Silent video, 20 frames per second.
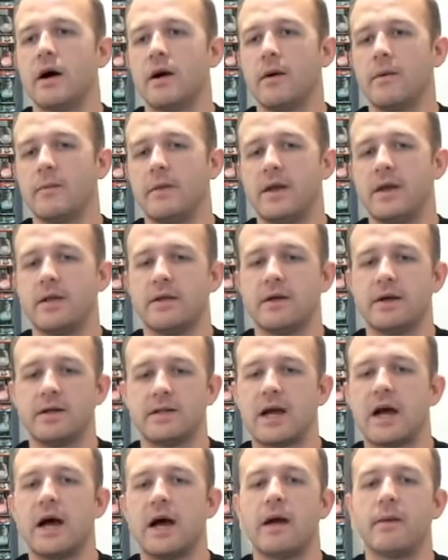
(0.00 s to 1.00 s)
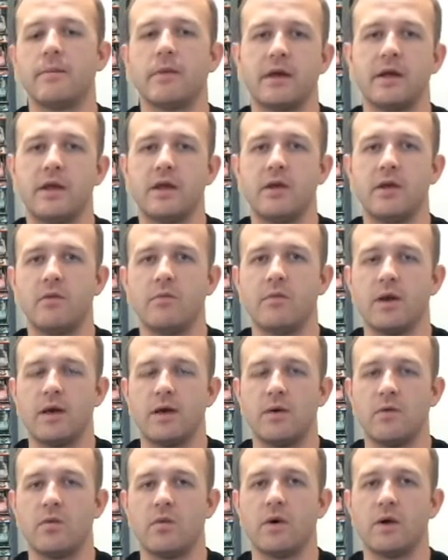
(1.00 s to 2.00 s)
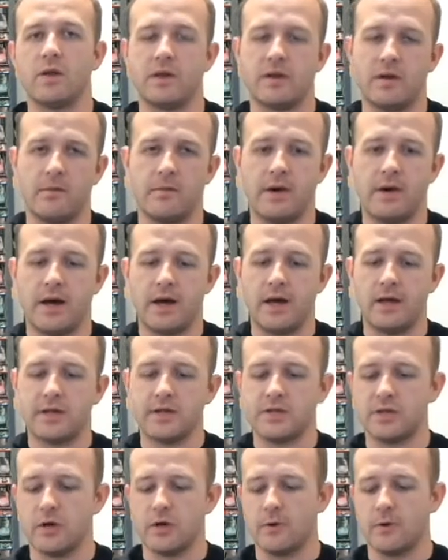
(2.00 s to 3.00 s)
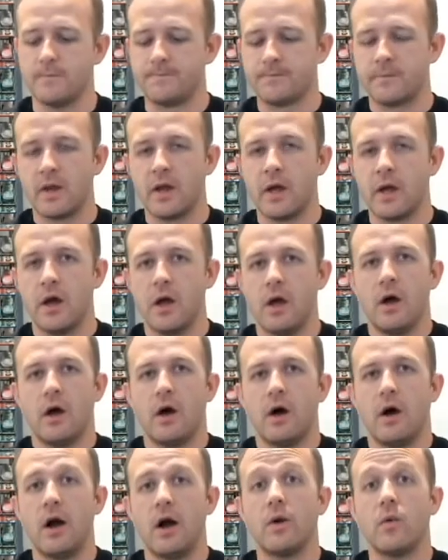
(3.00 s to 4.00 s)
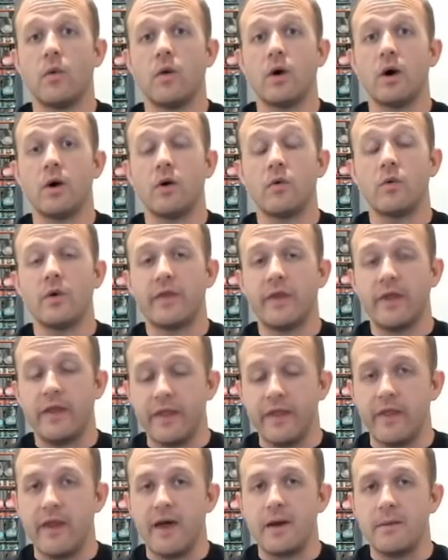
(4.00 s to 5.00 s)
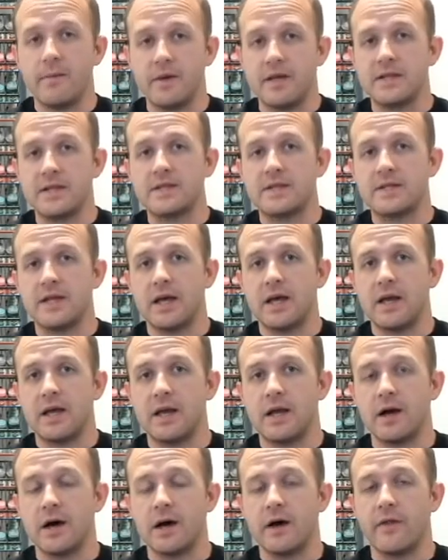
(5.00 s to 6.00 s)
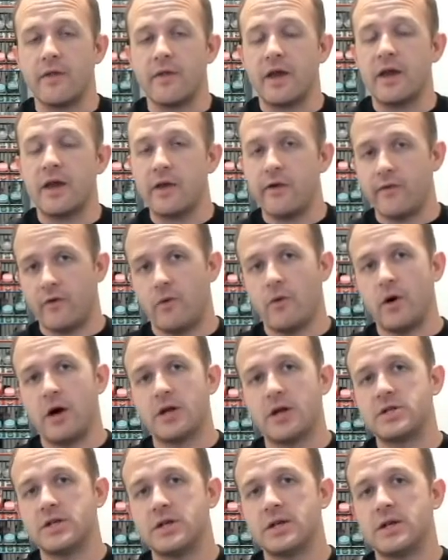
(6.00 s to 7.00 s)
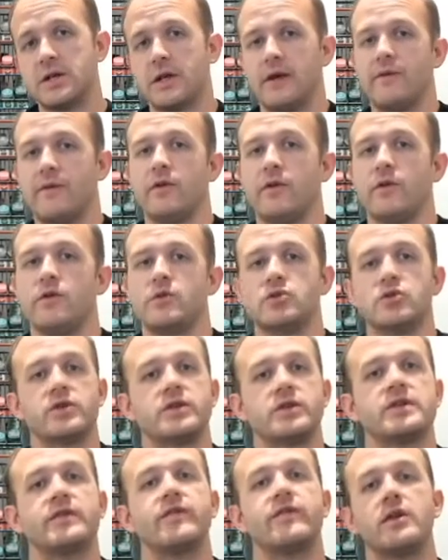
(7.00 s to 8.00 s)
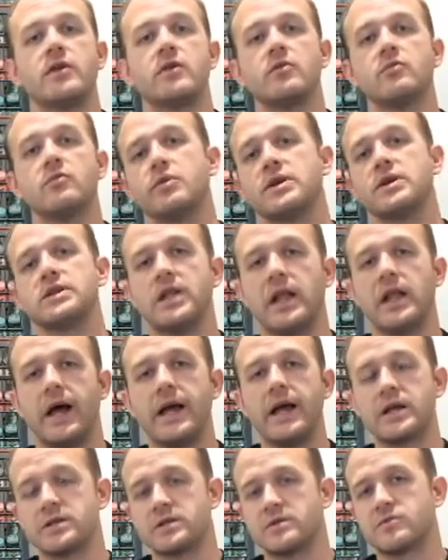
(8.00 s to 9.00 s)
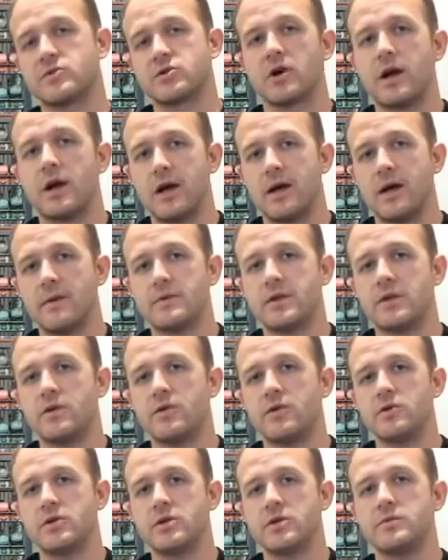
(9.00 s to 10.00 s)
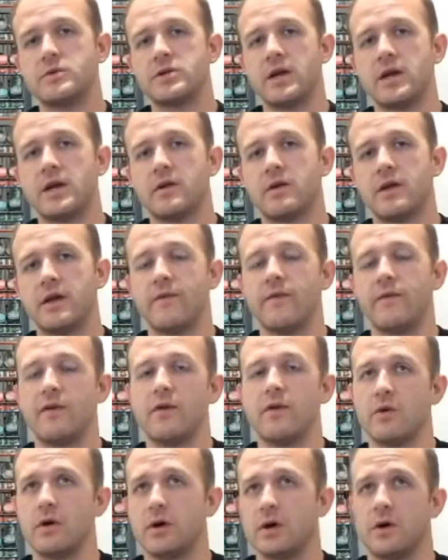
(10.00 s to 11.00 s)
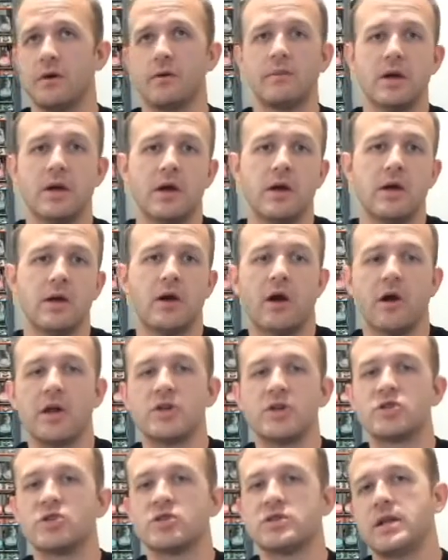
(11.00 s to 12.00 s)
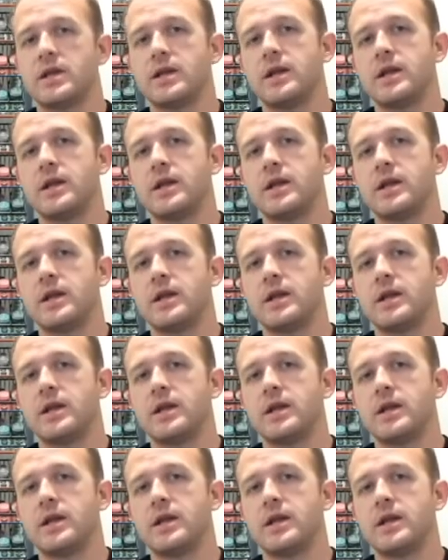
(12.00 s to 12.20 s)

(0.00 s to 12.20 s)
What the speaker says: in a timeline that you may want them by. So alright, well, with that being said, thank you for watching. If you enjoyed this video, please like and subscribe to the YouTube channel. If you are interested,